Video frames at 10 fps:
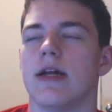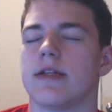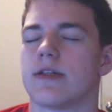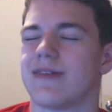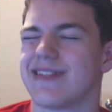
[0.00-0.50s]

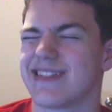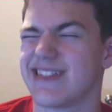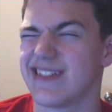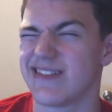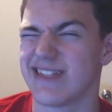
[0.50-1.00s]
and so I
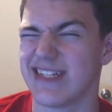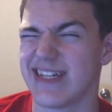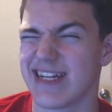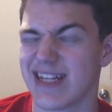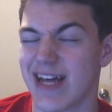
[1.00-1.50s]
couldn't really
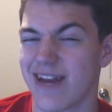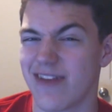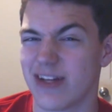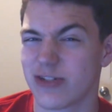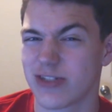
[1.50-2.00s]
get a lot of
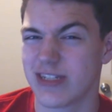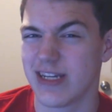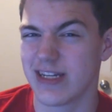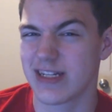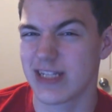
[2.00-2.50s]

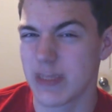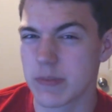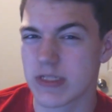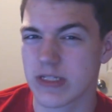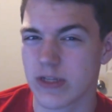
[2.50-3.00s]
interesting
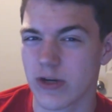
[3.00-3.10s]
clips